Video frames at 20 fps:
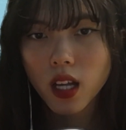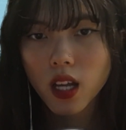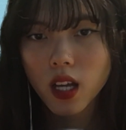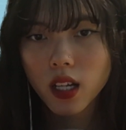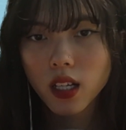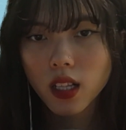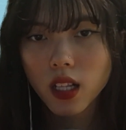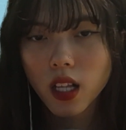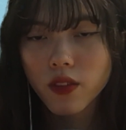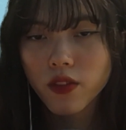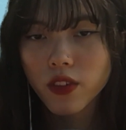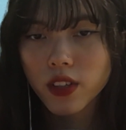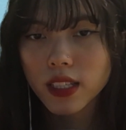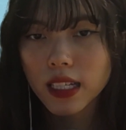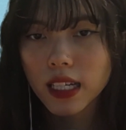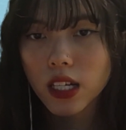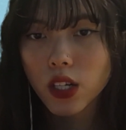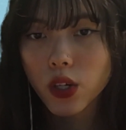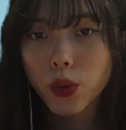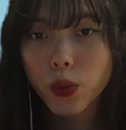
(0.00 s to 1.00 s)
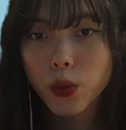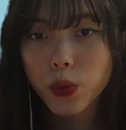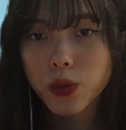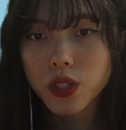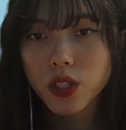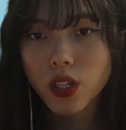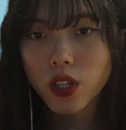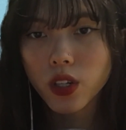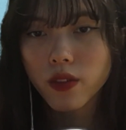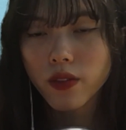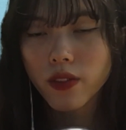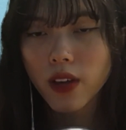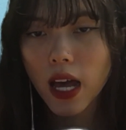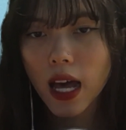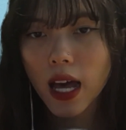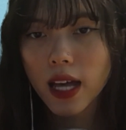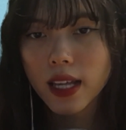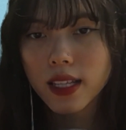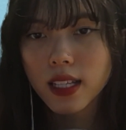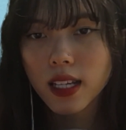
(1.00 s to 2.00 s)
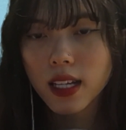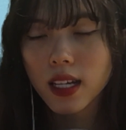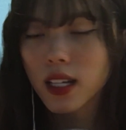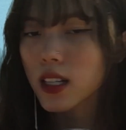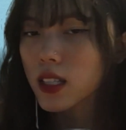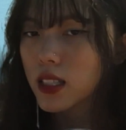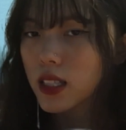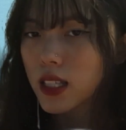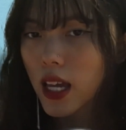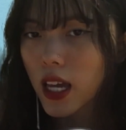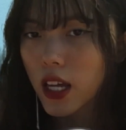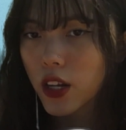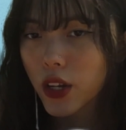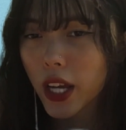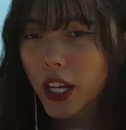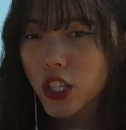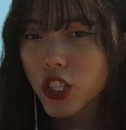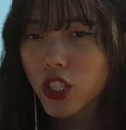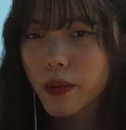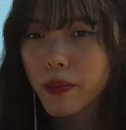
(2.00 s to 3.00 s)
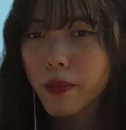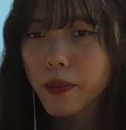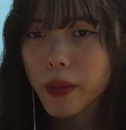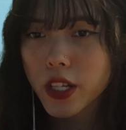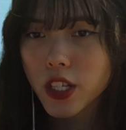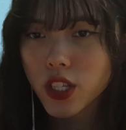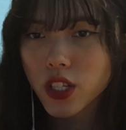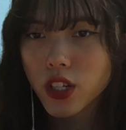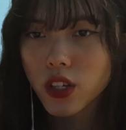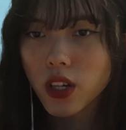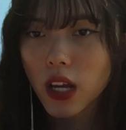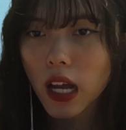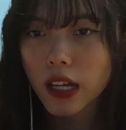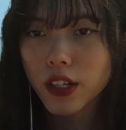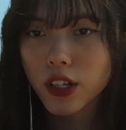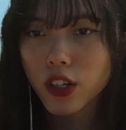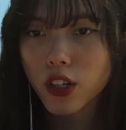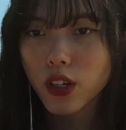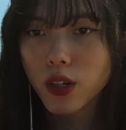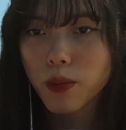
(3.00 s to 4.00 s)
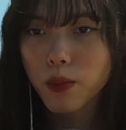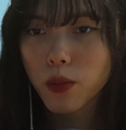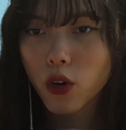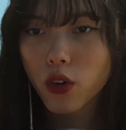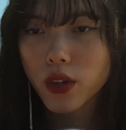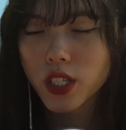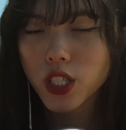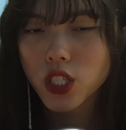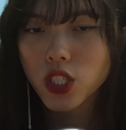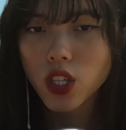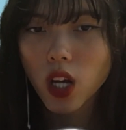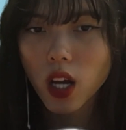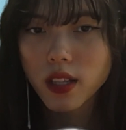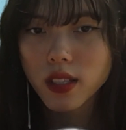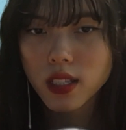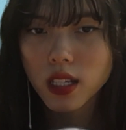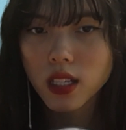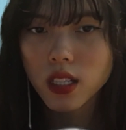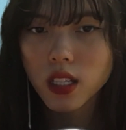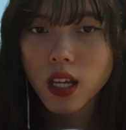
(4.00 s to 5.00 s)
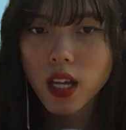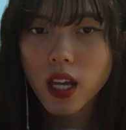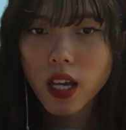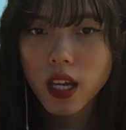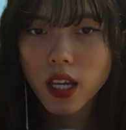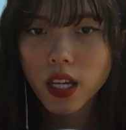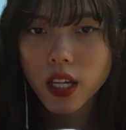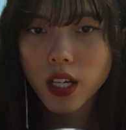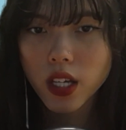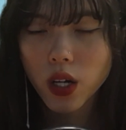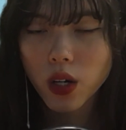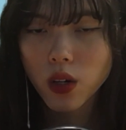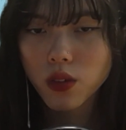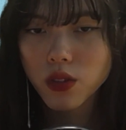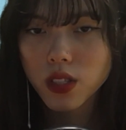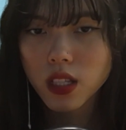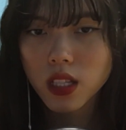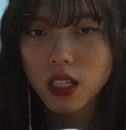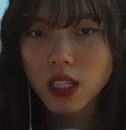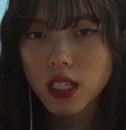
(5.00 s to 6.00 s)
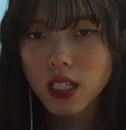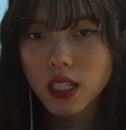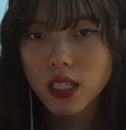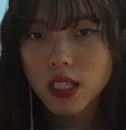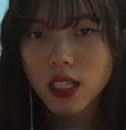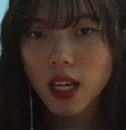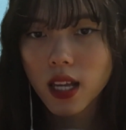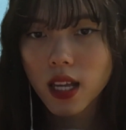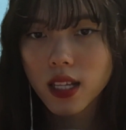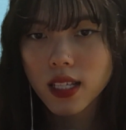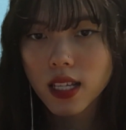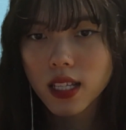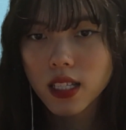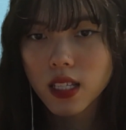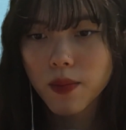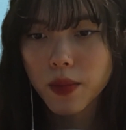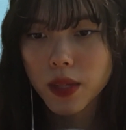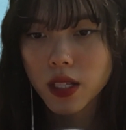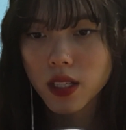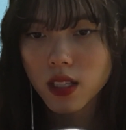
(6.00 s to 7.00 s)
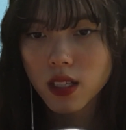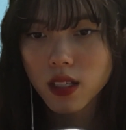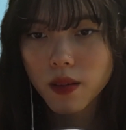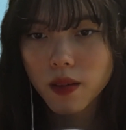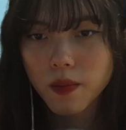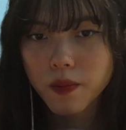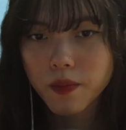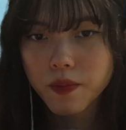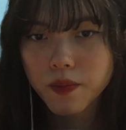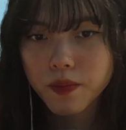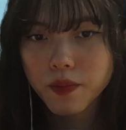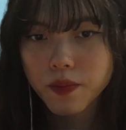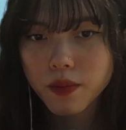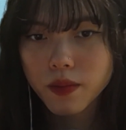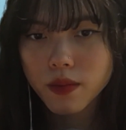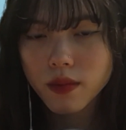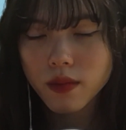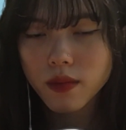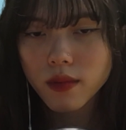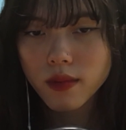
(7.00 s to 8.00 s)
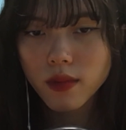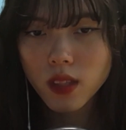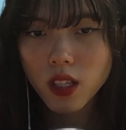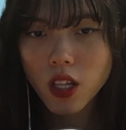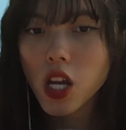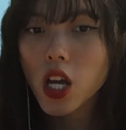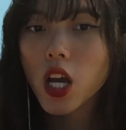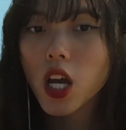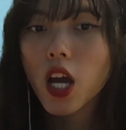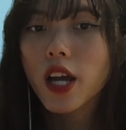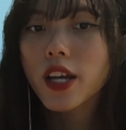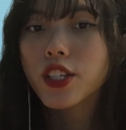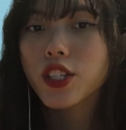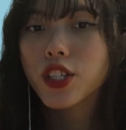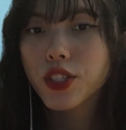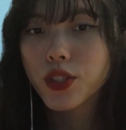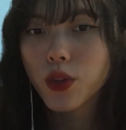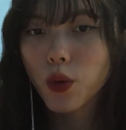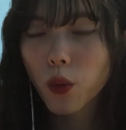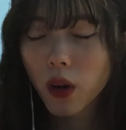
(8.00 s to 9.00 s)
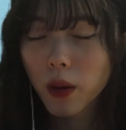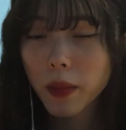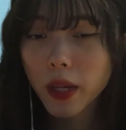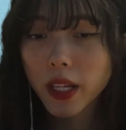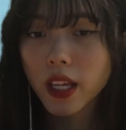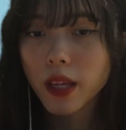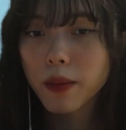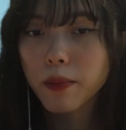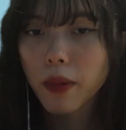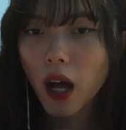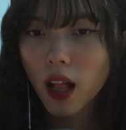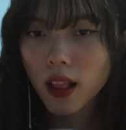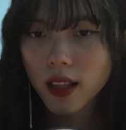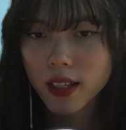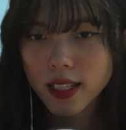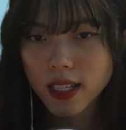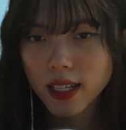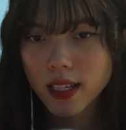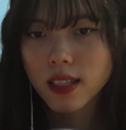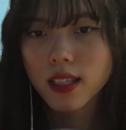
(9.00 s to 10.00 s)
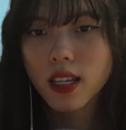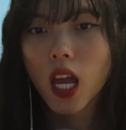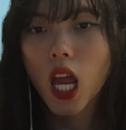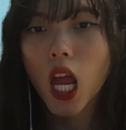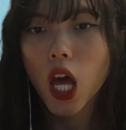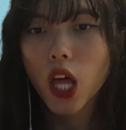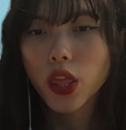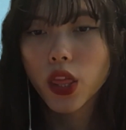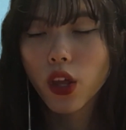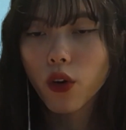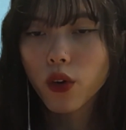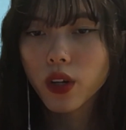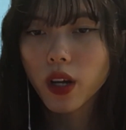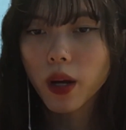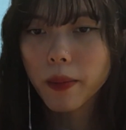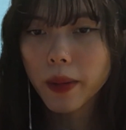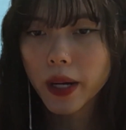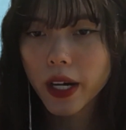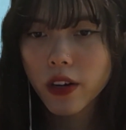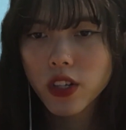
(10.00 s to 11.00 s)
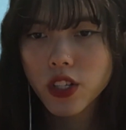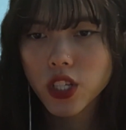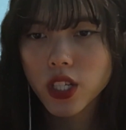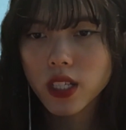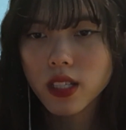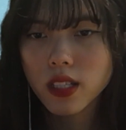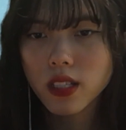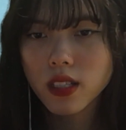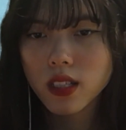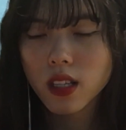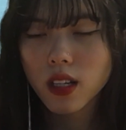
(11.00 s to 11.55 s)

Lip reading: Cleverly, who served as education minister under Boris Johnson, echoes these sentiments. She's a woman in politics, though comparisons